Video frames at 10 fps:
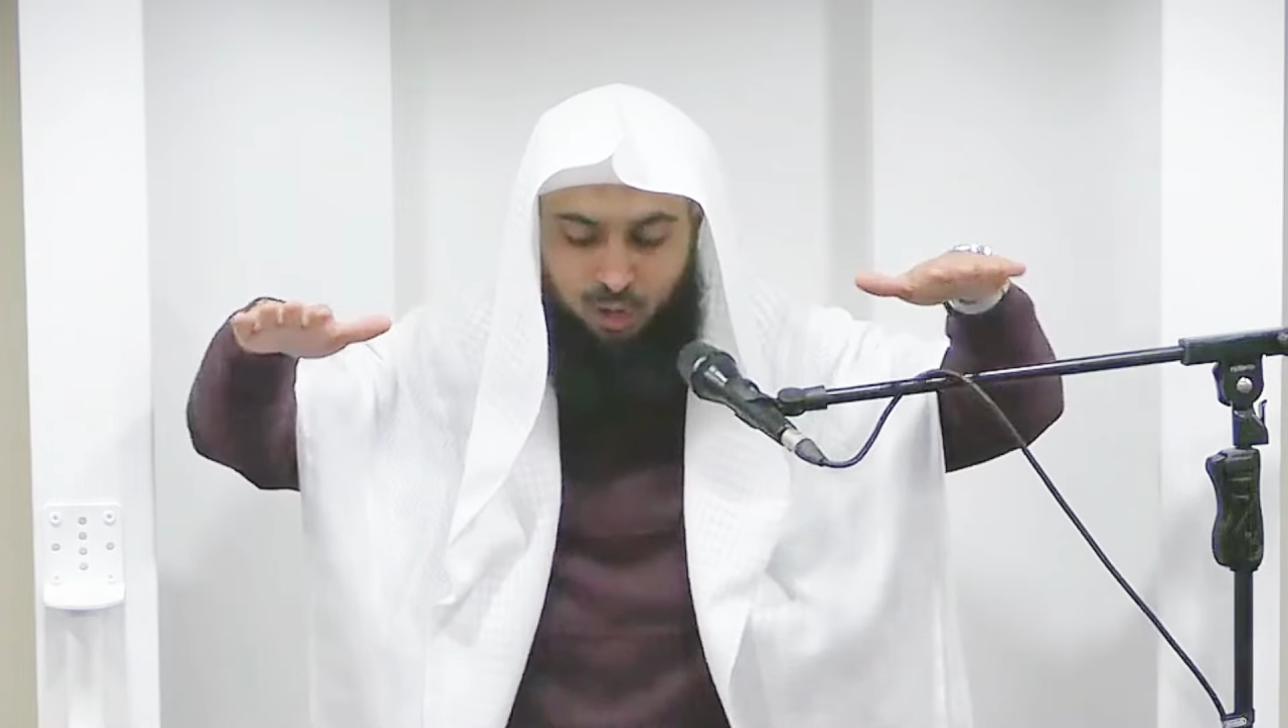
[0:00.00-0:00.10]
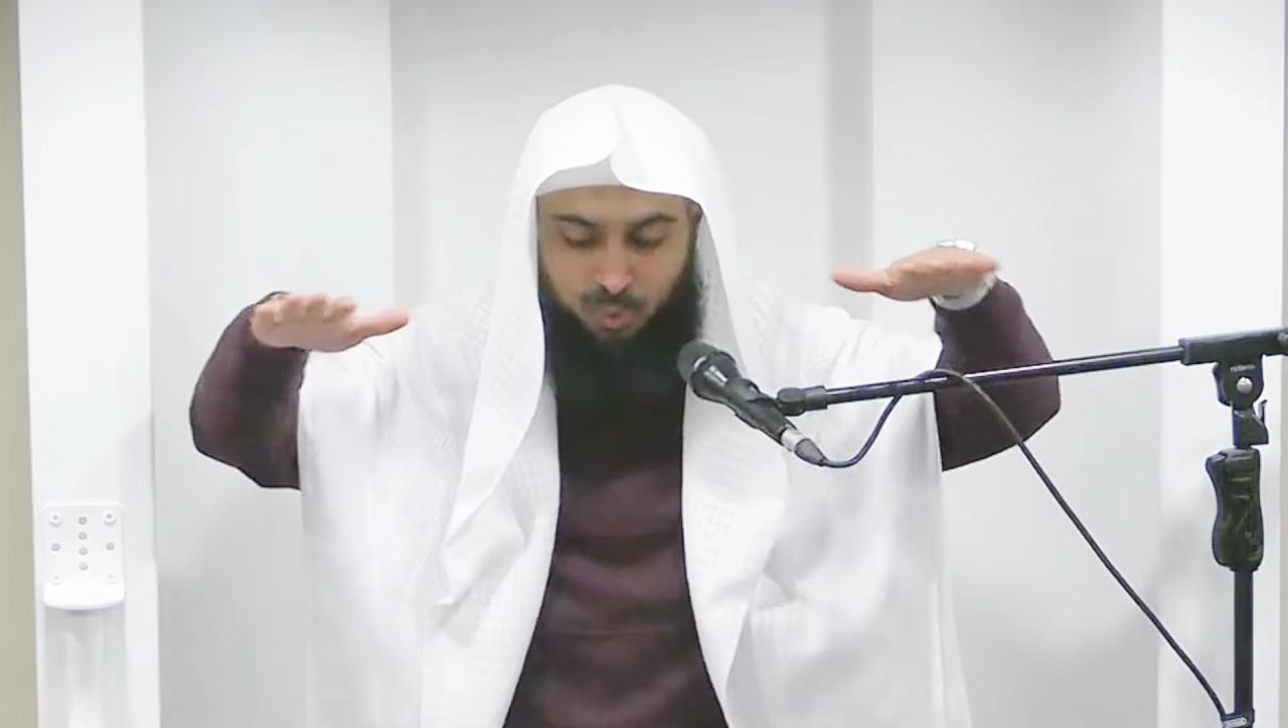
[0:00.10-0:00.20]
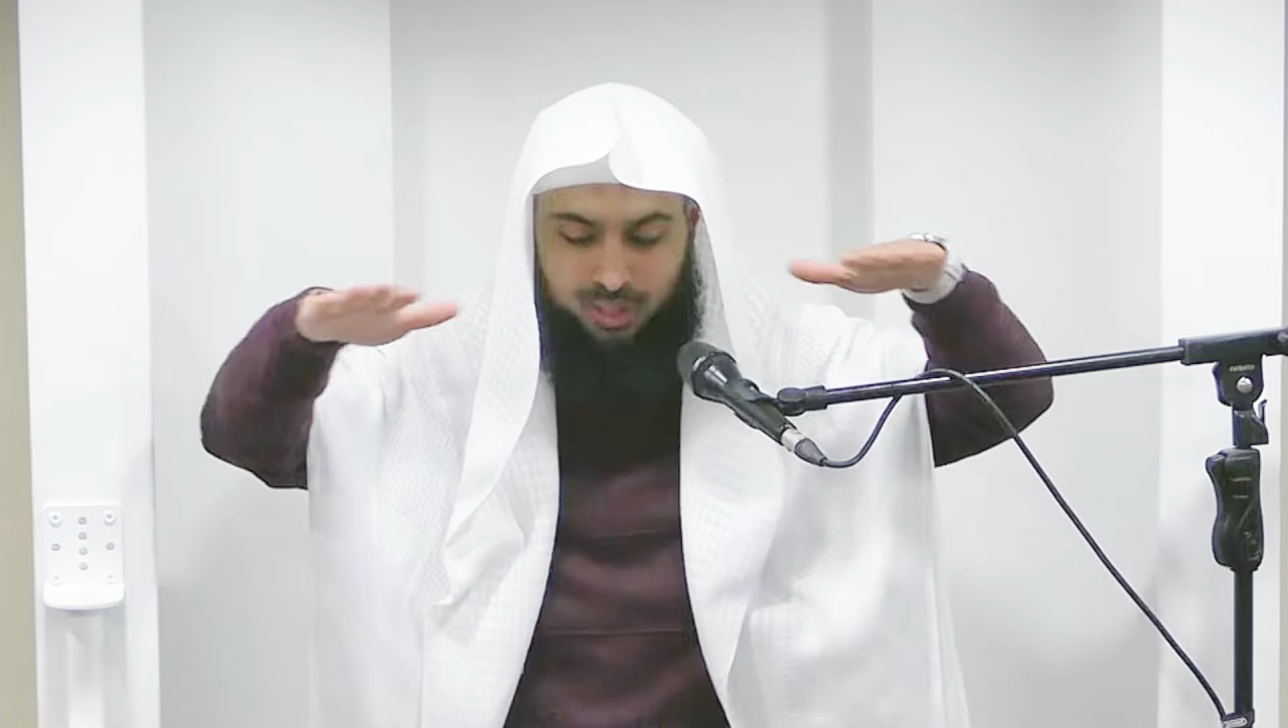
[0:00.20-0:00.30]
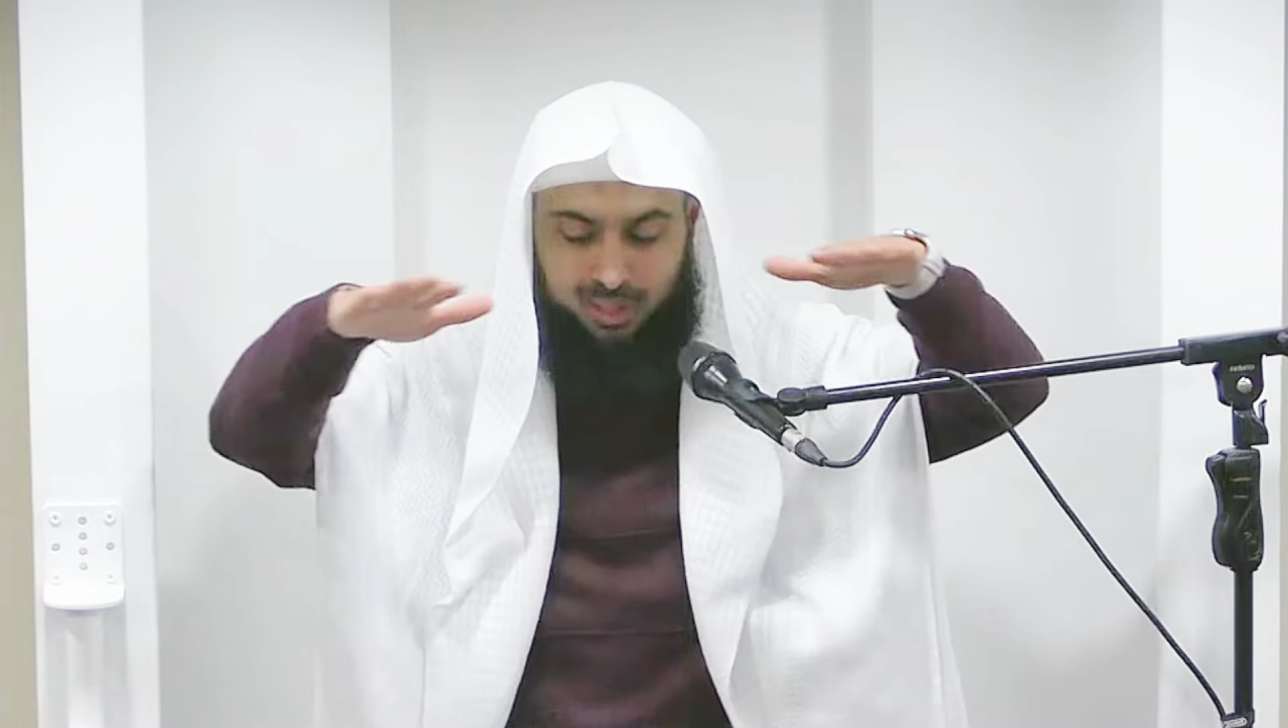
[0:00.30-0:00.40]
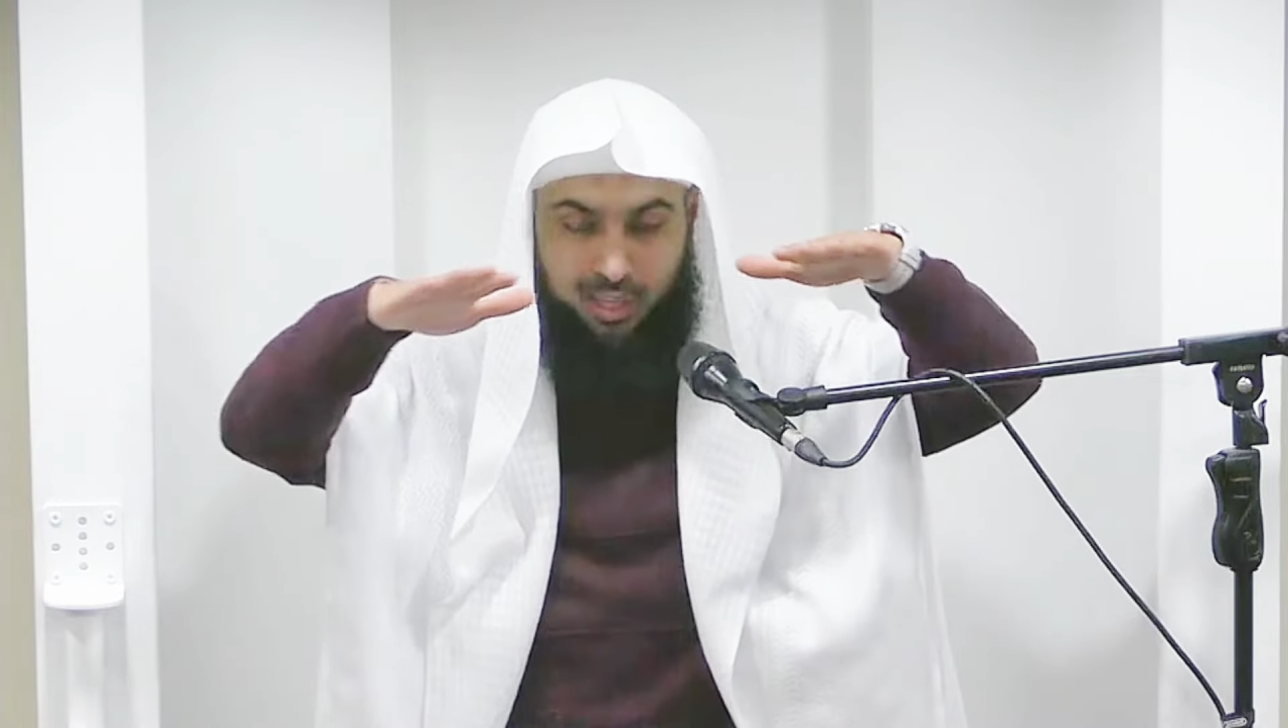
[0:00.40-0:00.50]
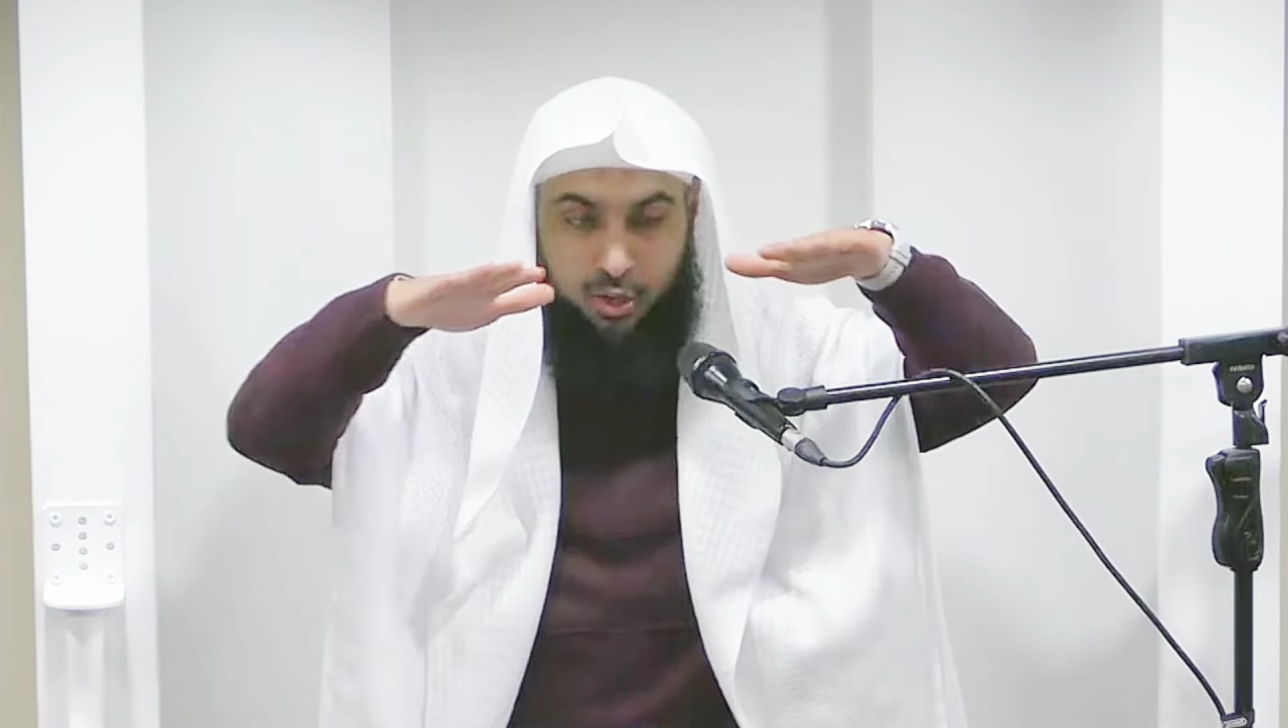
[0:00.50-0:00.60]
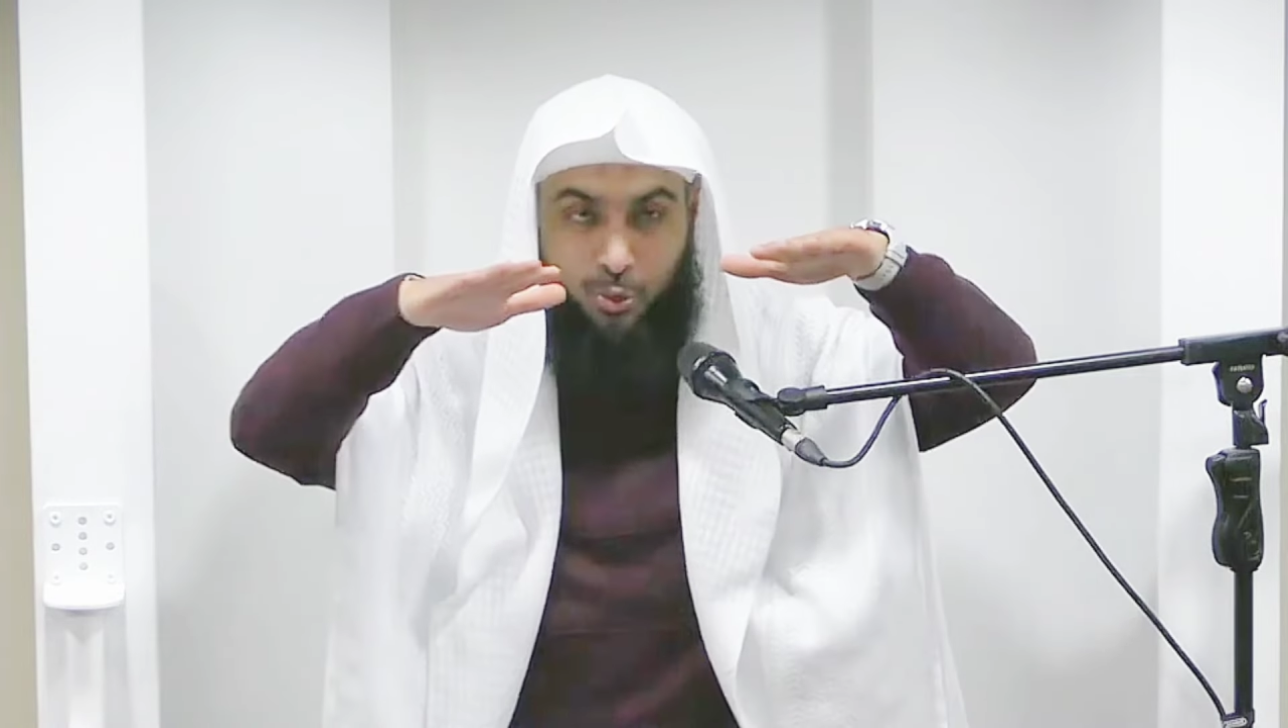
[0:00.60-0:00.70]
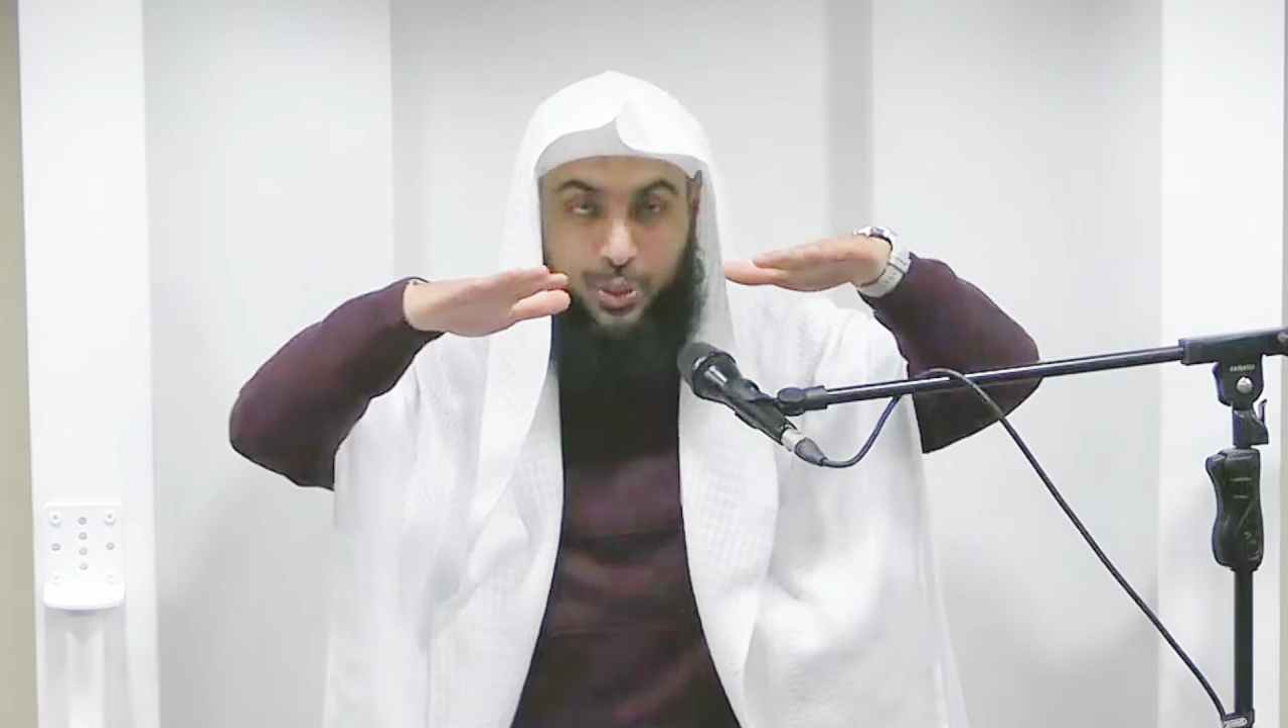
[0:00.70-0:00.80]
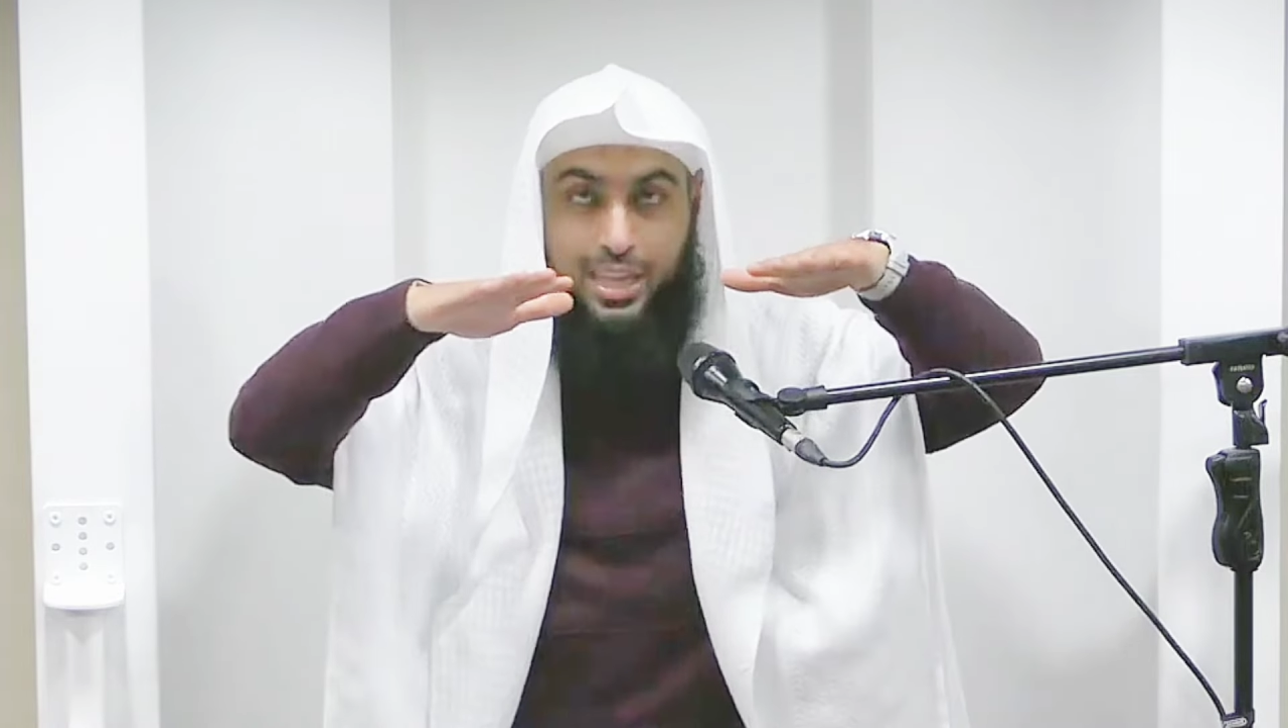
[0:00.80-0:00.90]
with